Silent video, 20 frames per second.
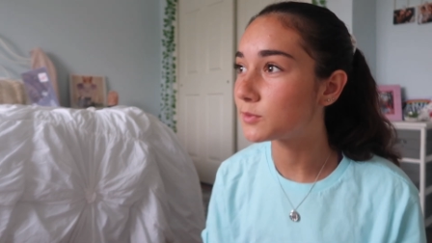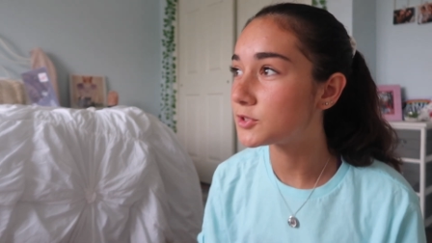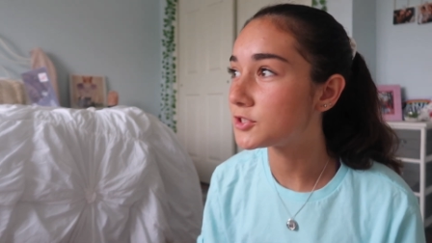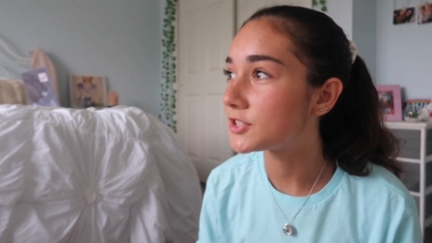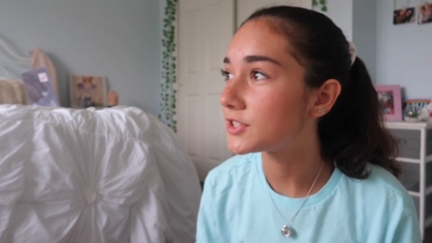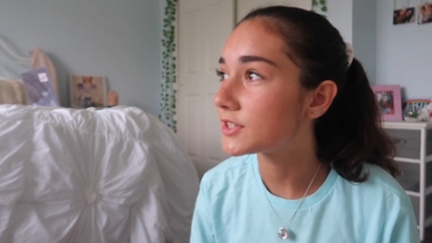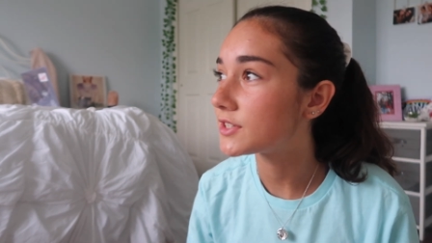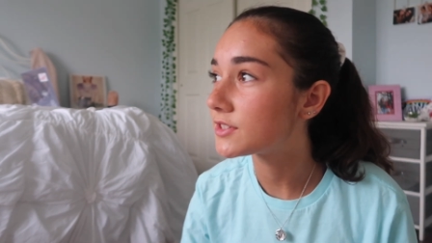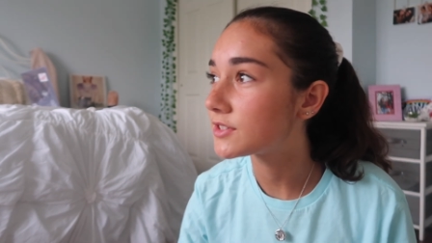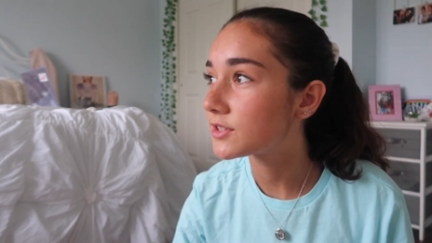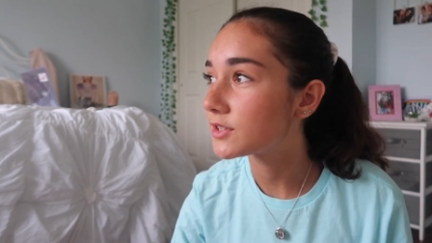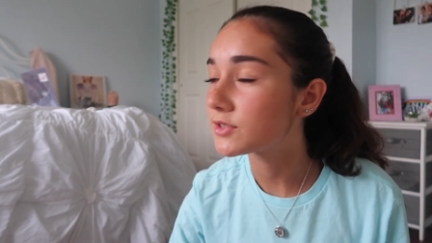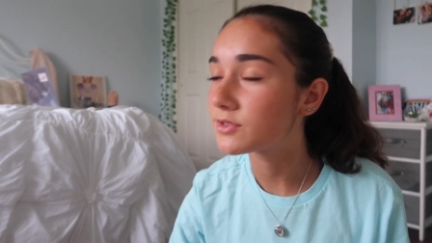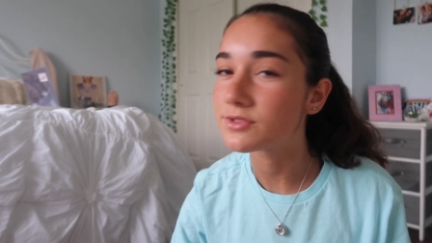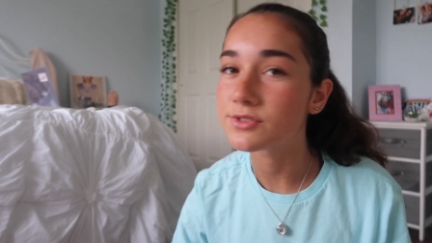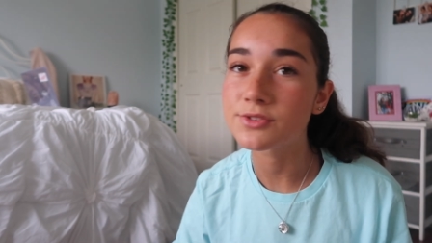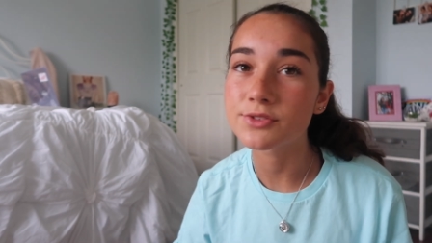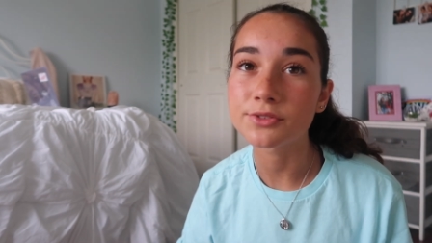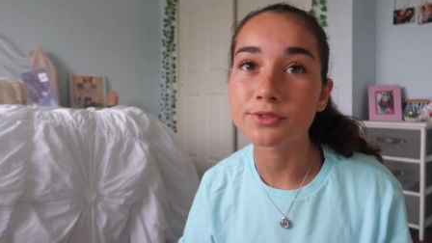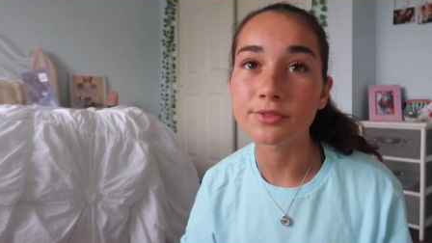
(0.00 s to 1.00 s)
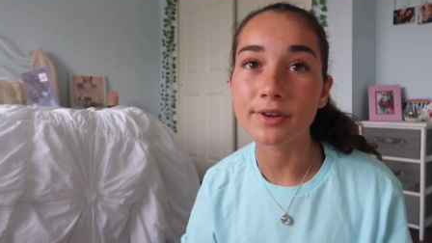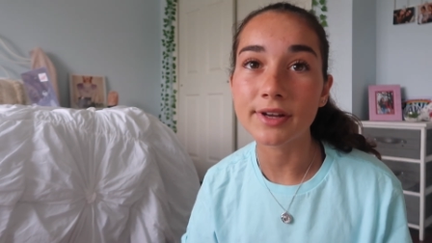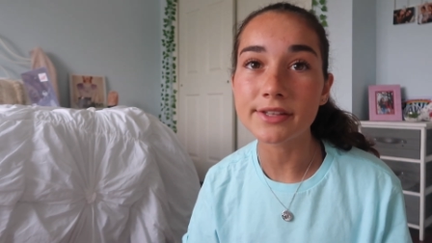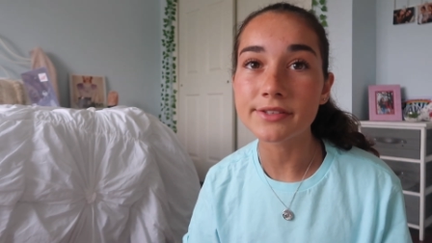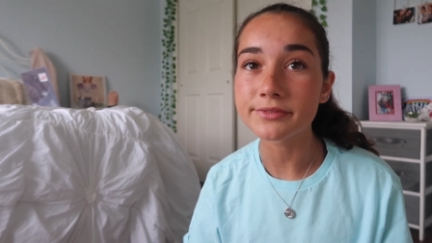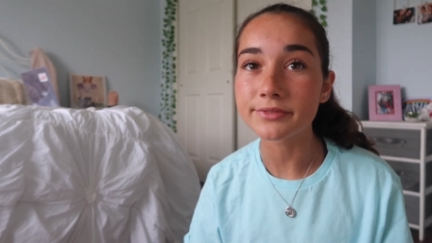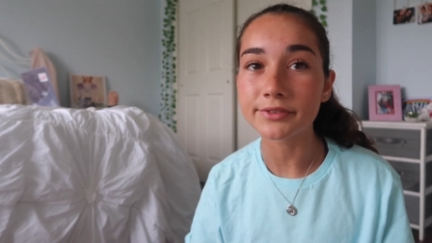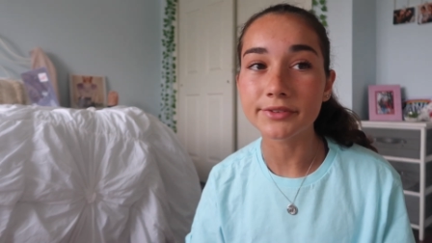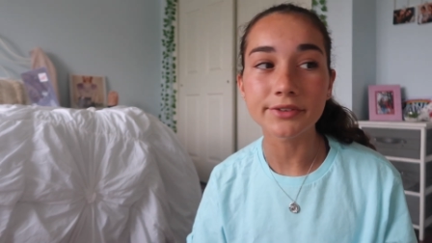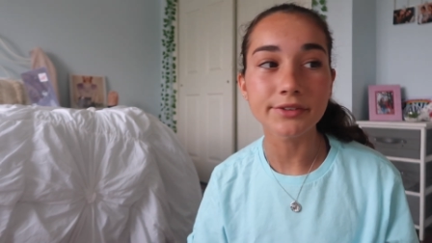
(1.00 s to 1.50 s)
which is
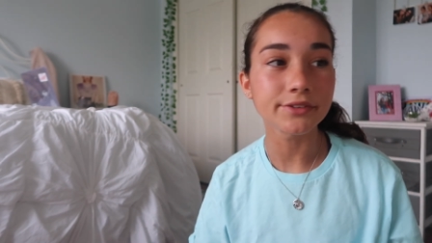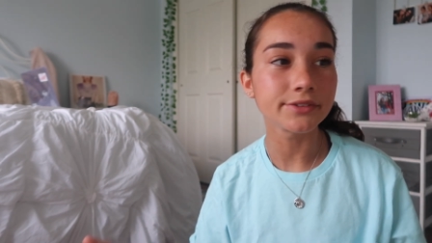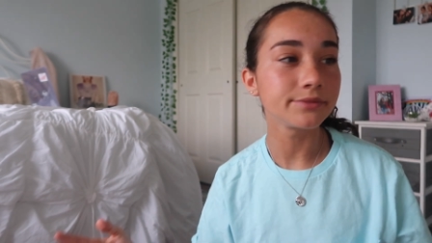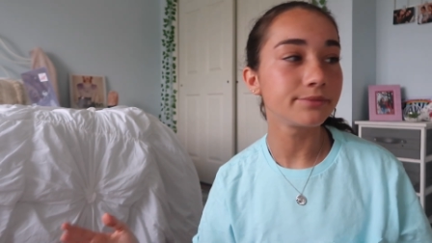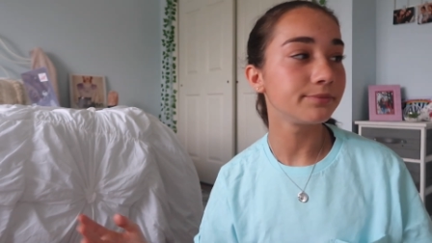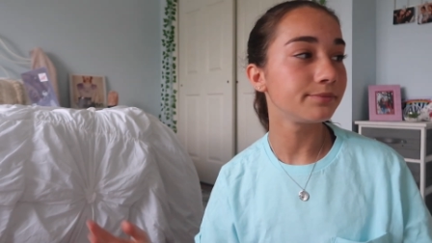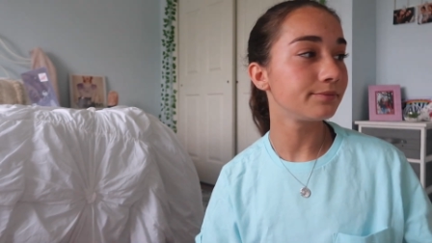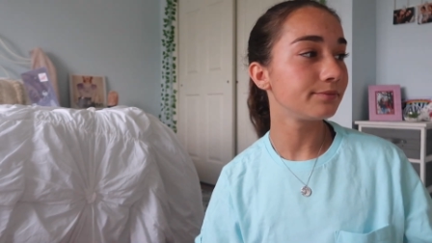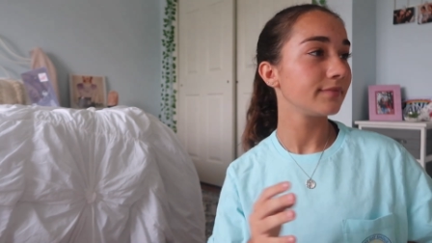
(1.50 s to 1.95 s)
stressful.